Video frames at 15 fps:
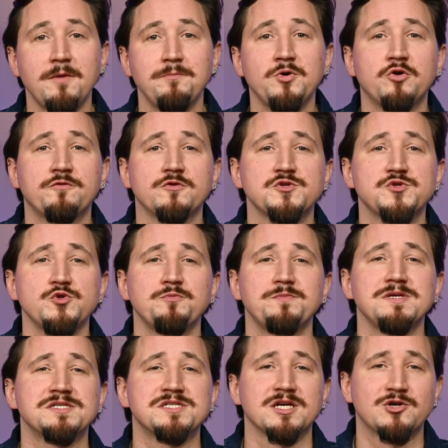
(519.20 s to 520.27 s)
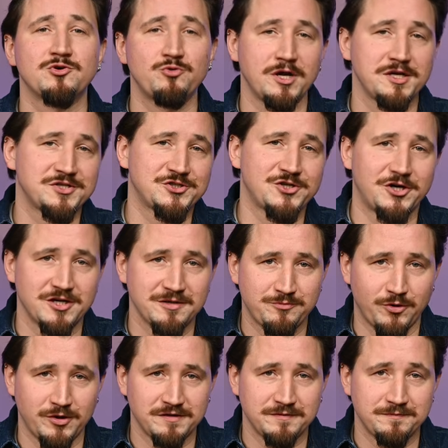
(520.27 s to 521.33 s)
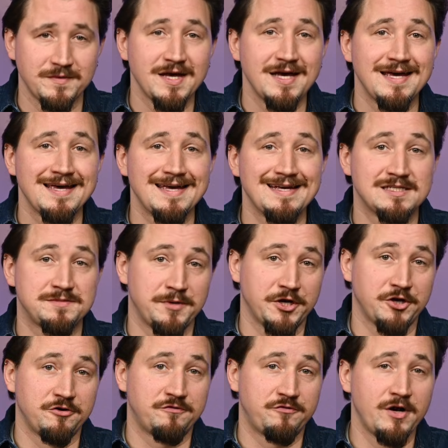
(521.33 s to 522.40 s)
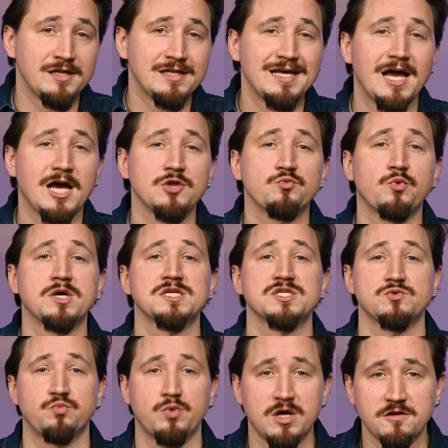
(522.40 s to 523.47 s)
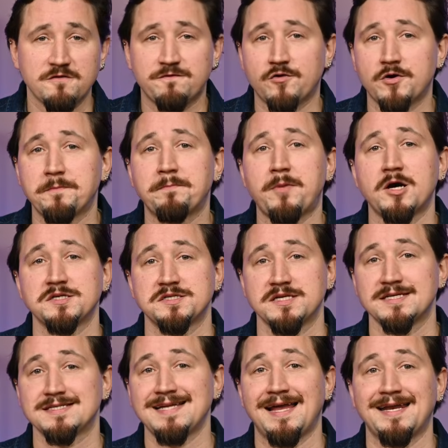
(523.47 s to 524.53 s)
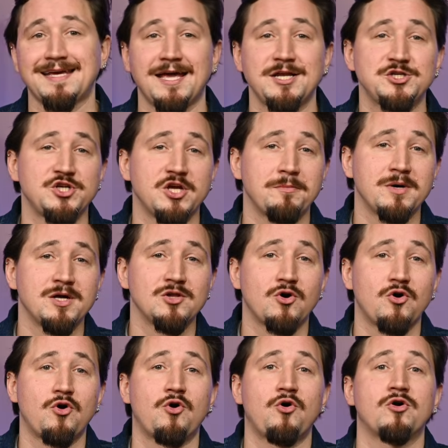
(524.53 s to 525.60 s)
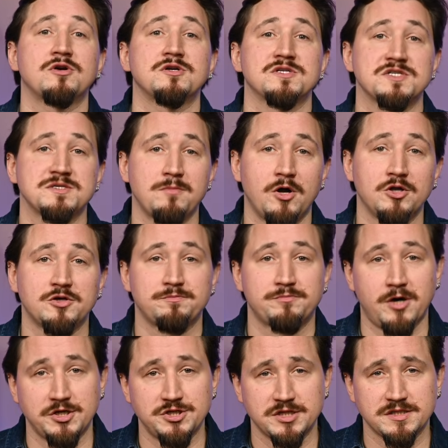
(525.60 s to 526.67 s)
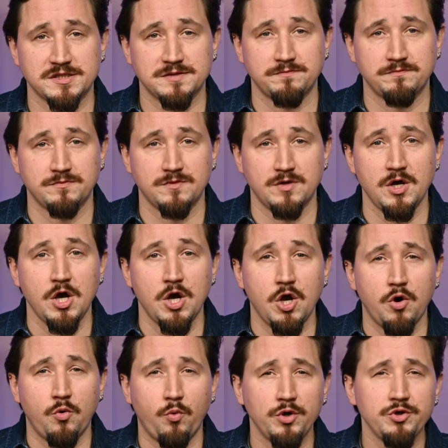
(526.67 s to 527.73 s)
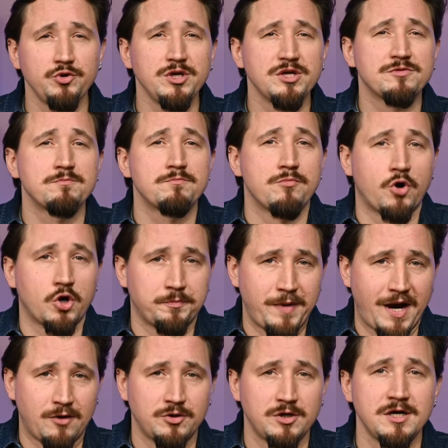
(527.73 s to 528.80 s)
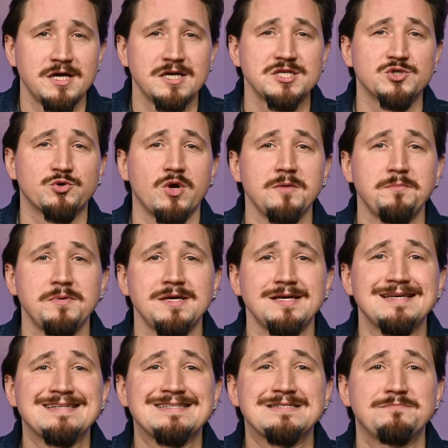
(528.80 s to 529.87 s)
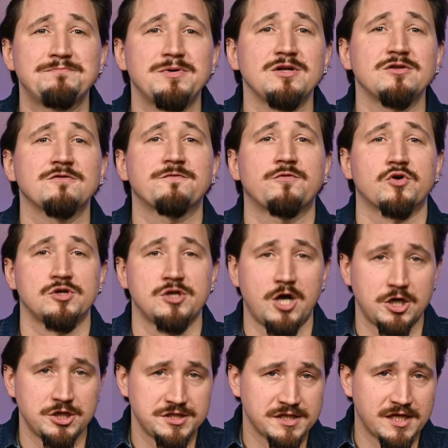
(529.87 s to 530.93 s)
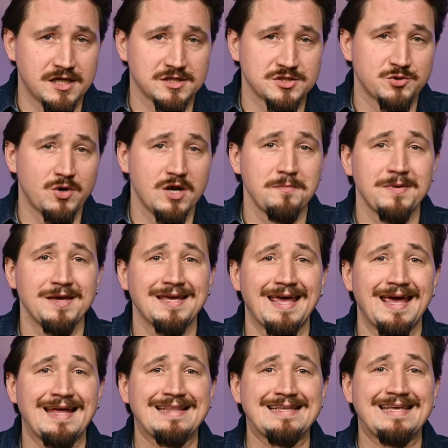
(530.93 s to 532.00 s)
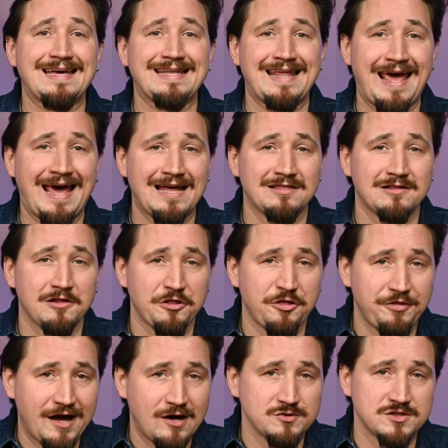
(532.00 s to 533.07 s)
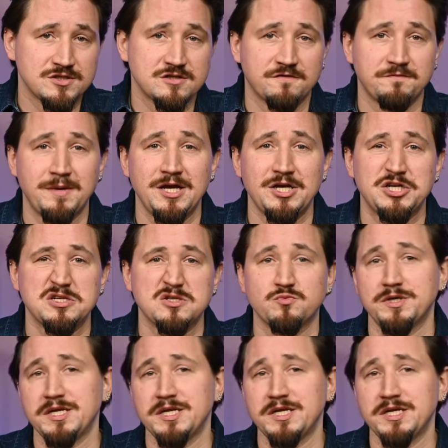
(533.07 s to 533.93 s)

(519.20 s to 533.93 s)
Beautiful Soup is a great starting point. It's beginner-friendly and works well for parsing static HTML or smaller projects. When you need more power, Scrapy is built for large-scale scraping and can handle thousands of pages with